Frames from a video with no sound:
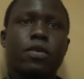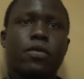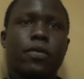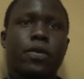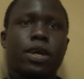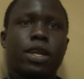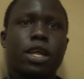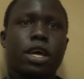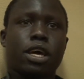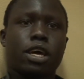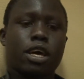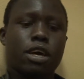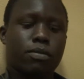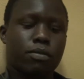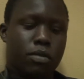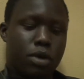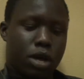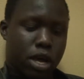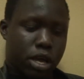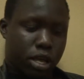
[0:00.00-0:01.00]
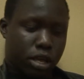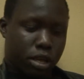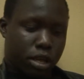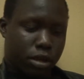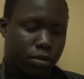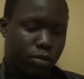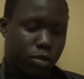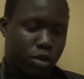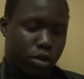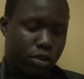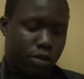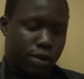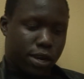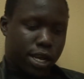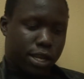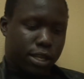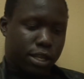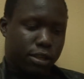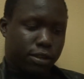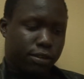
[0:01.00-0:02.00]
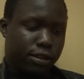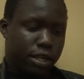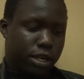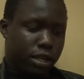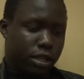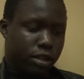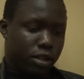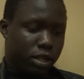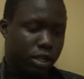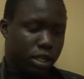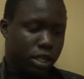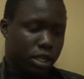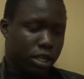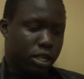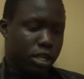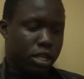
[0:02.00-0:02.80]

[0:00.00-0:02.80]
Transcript: When I came to the United States,